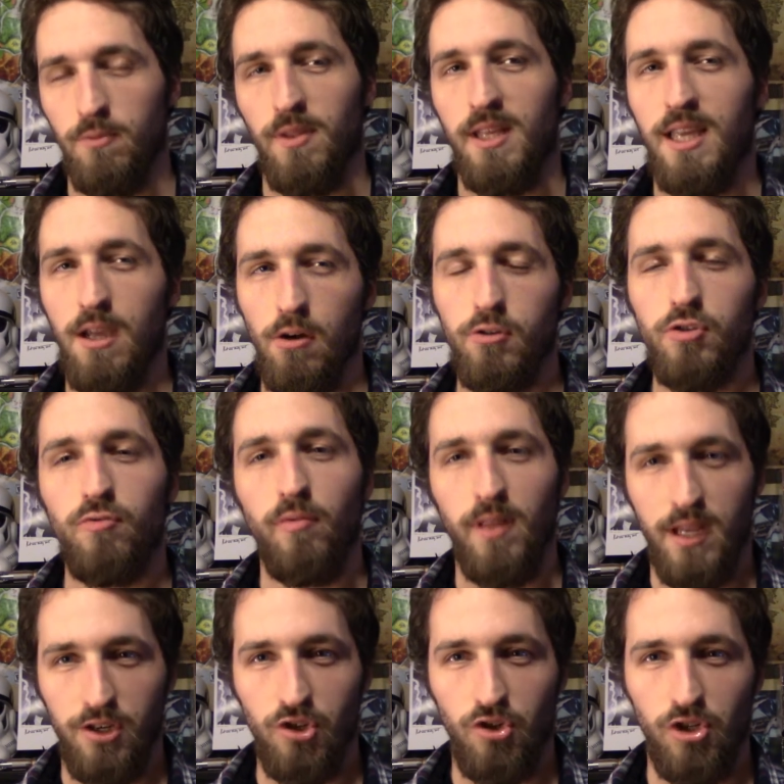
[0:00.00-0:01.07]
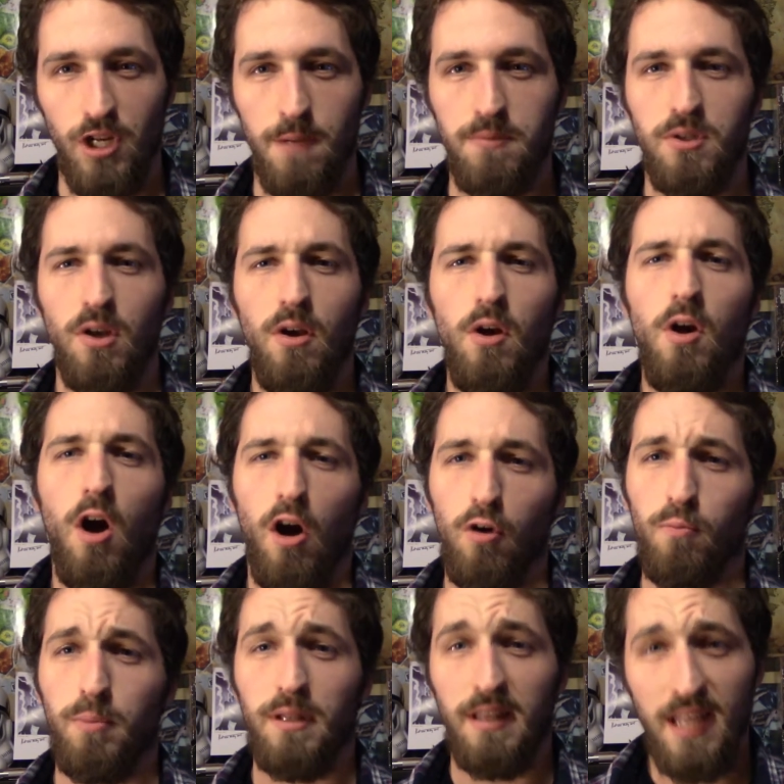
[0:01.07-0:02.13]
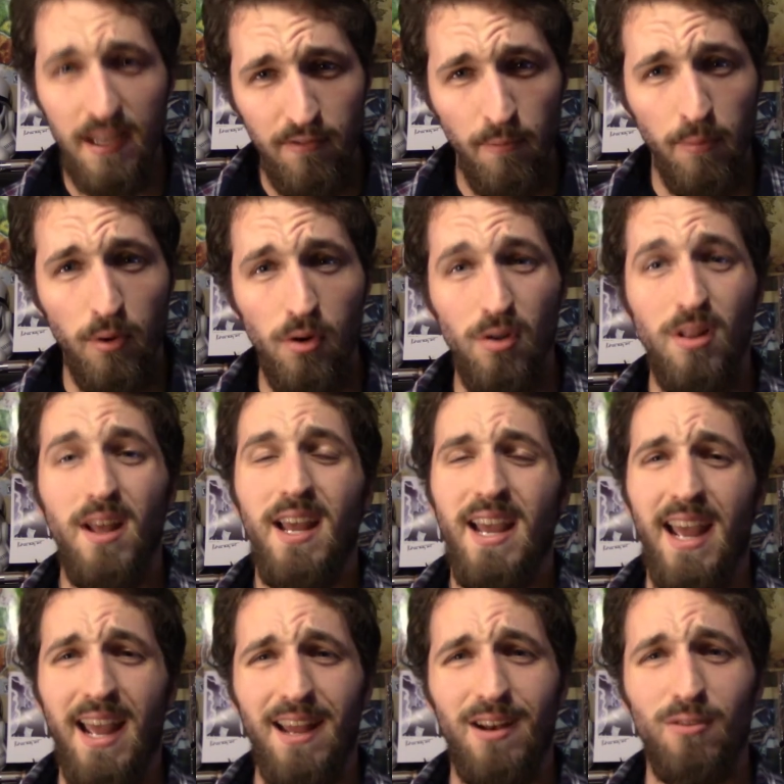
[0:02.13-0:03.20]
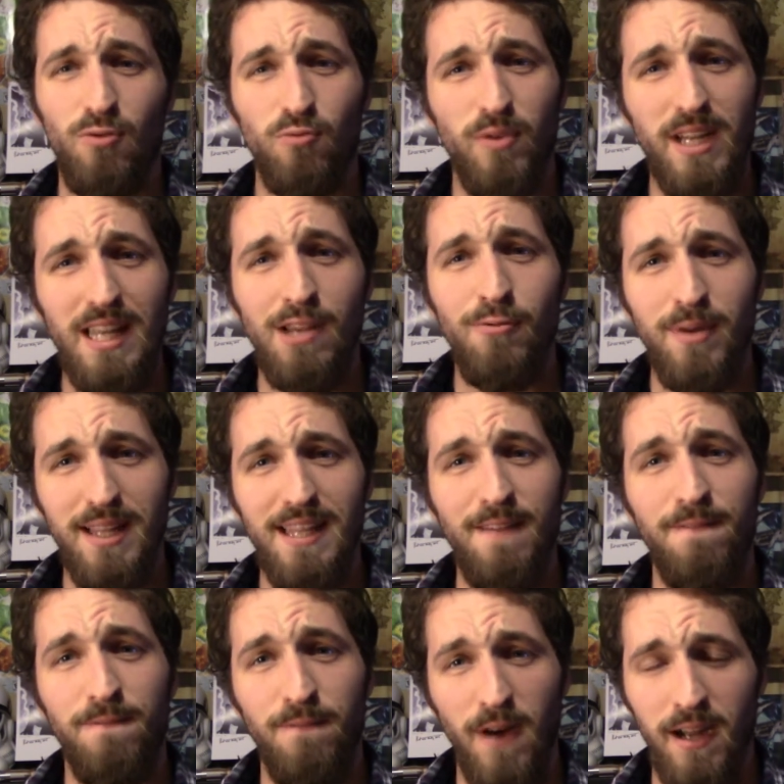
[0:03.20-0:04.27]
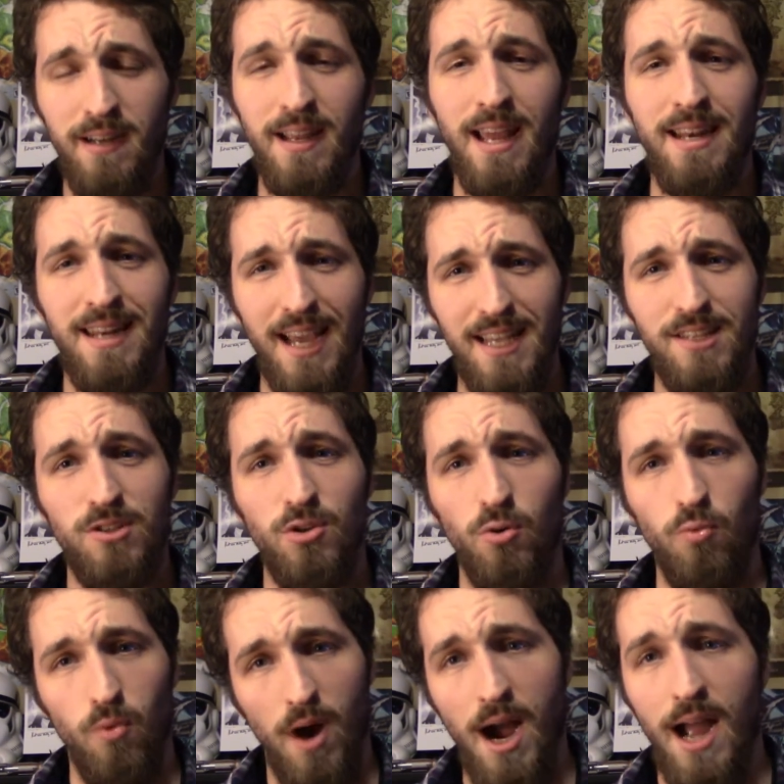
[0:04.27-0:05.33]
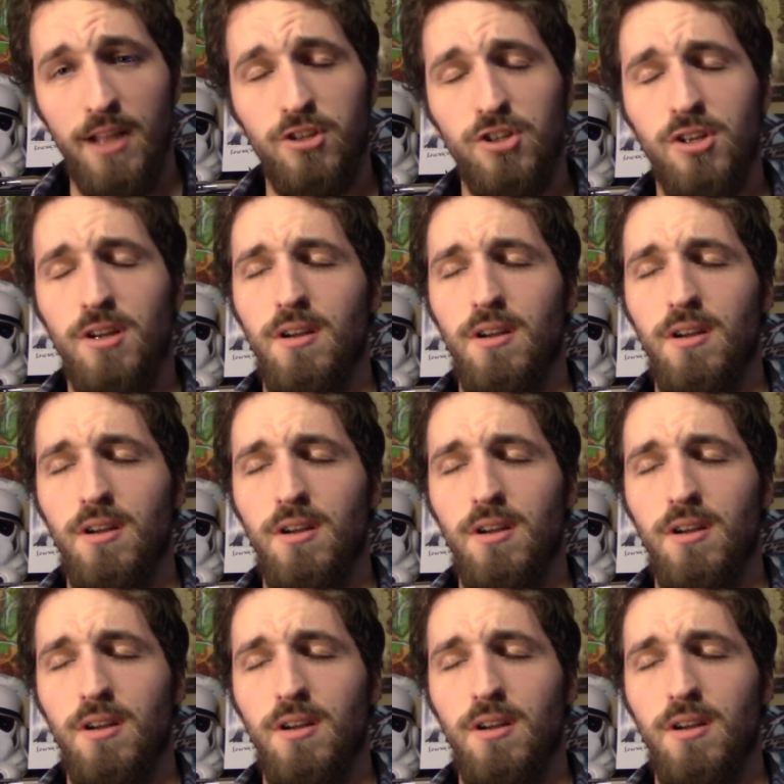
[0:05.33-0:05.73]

When the characters' relationships are believable and really, really fun and nice to watch.